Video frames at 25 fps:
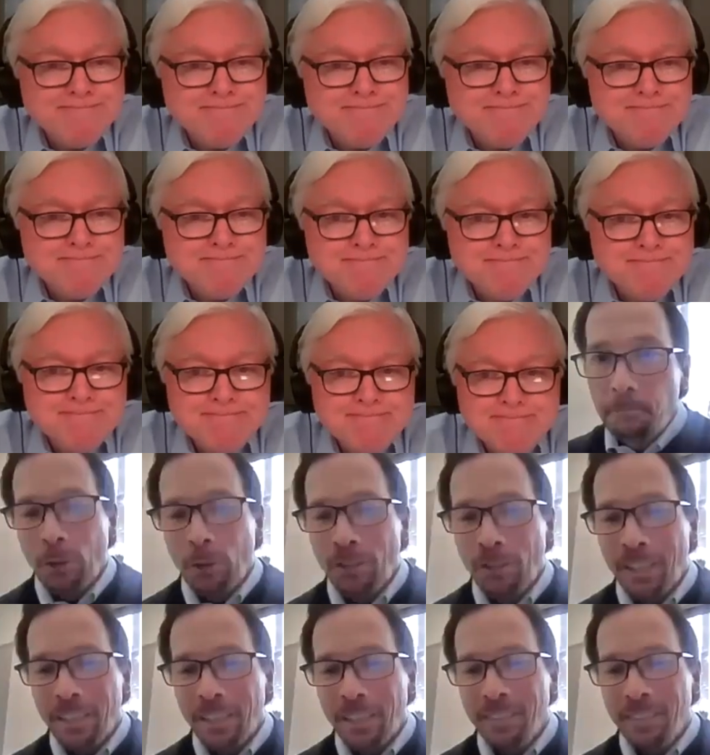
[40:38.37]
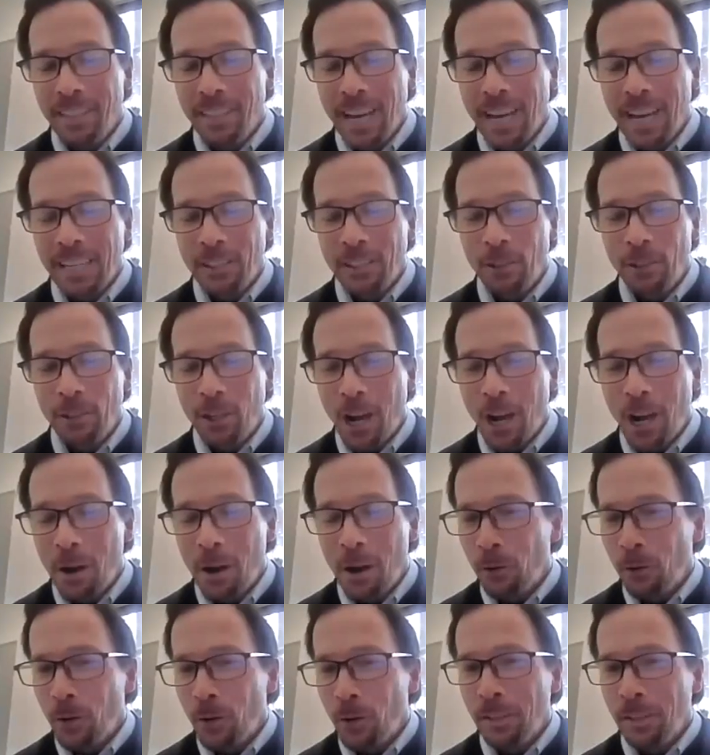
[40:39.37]
Yeah, well, I will say, Dax, your
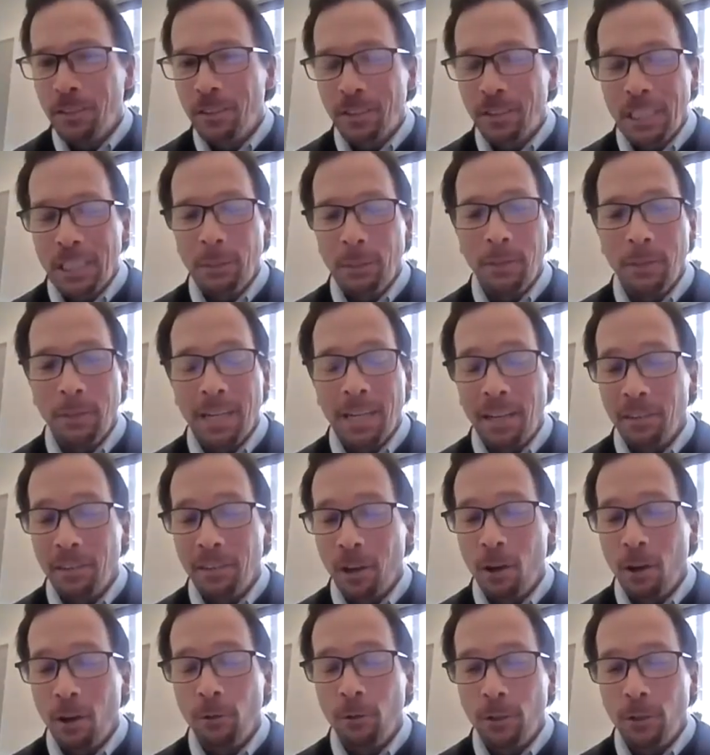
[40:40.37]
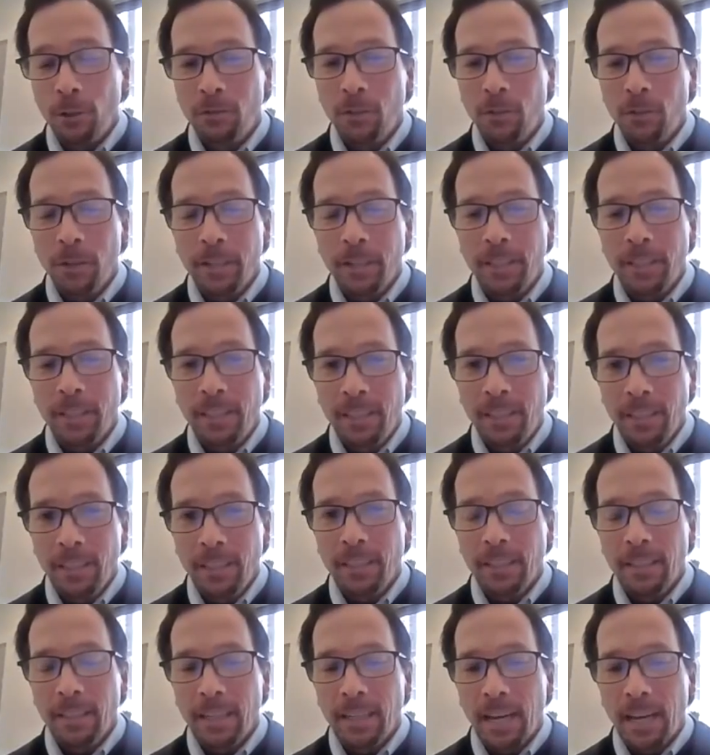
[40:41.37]
comment around sentiment I thought was very
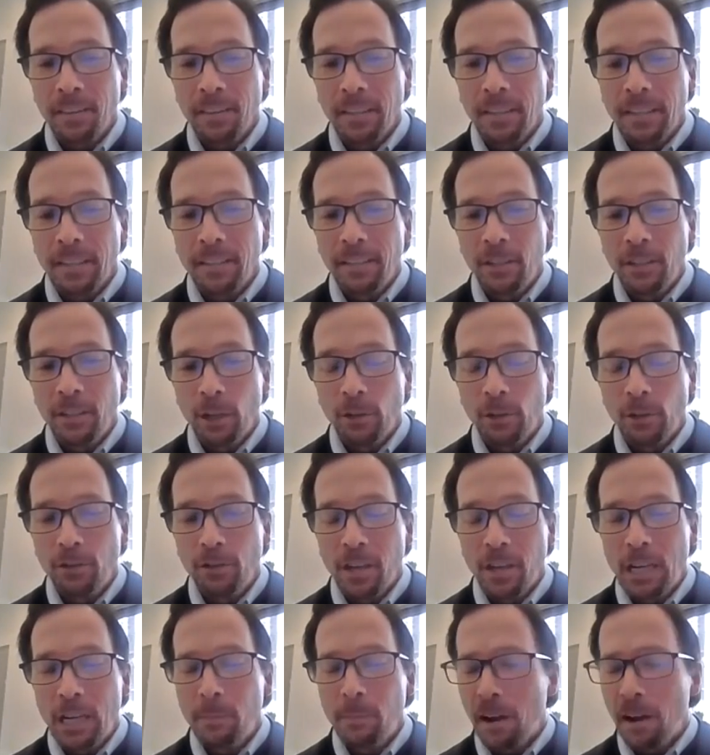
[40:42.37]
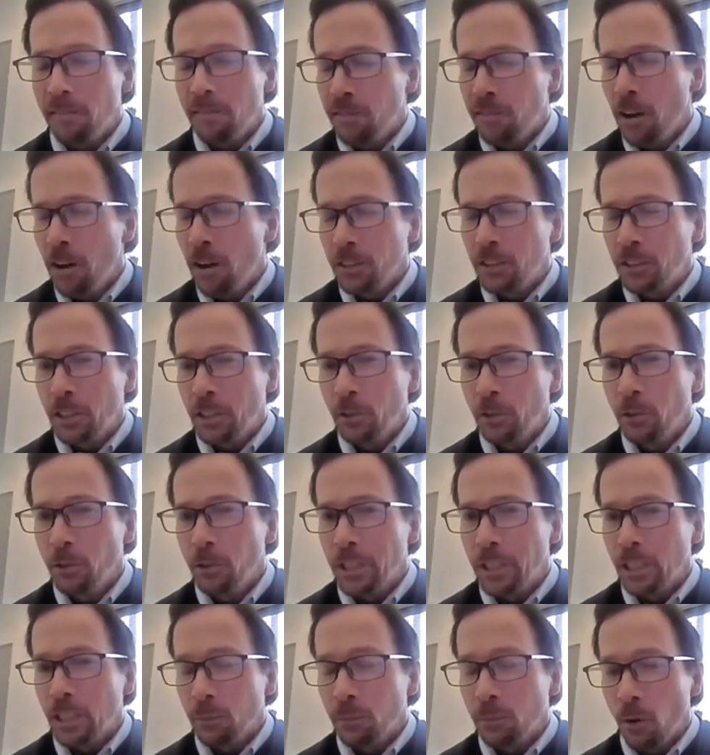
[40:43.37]
key. I think, you think about
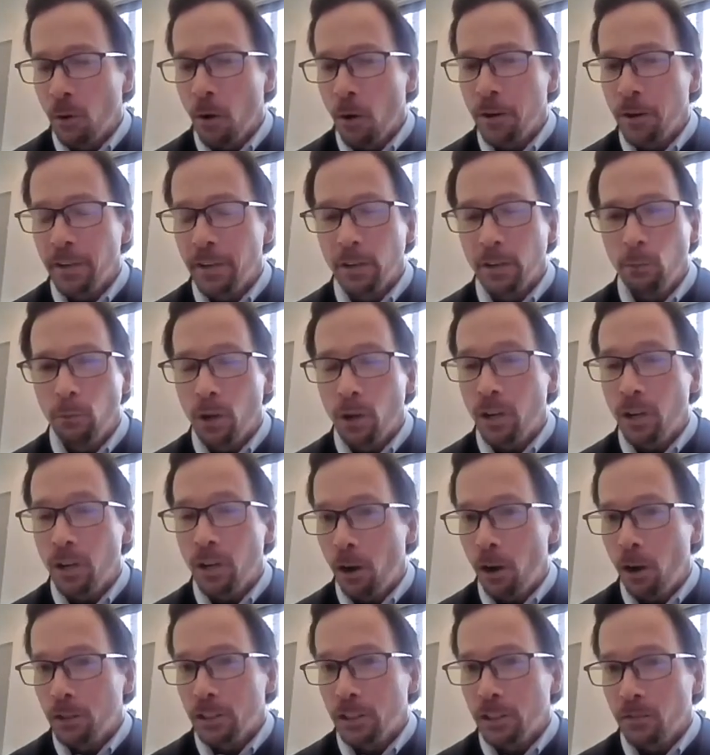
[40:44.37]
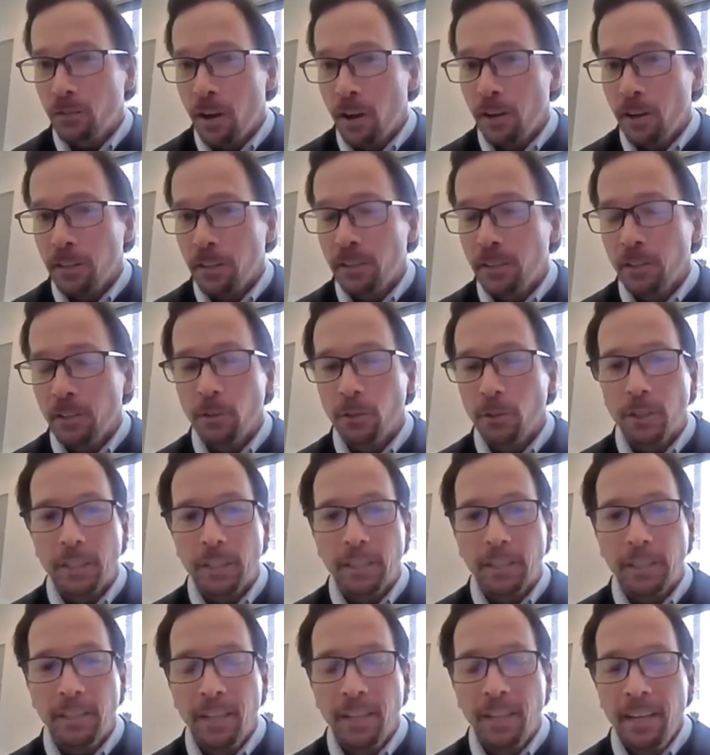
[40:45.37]
volatility in the market, what causes
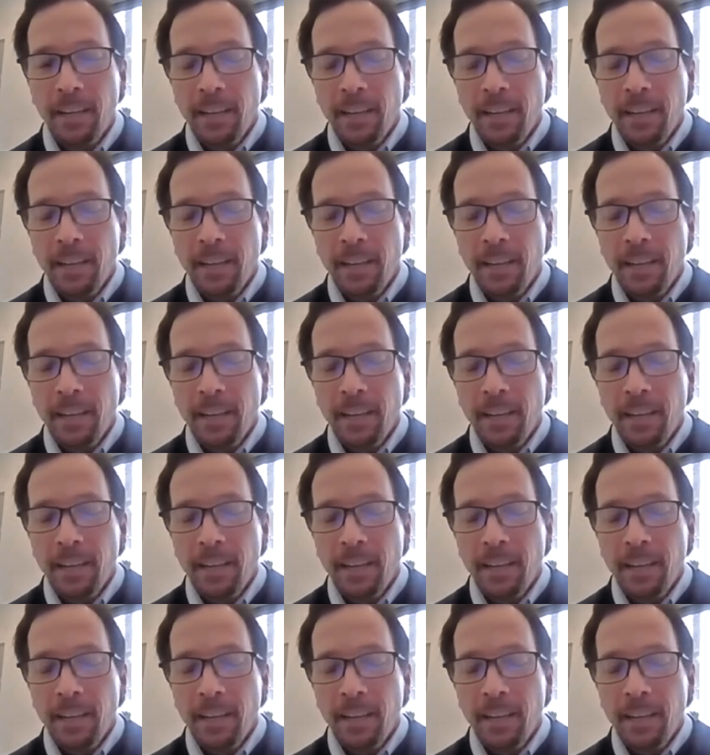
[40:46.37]
volatility?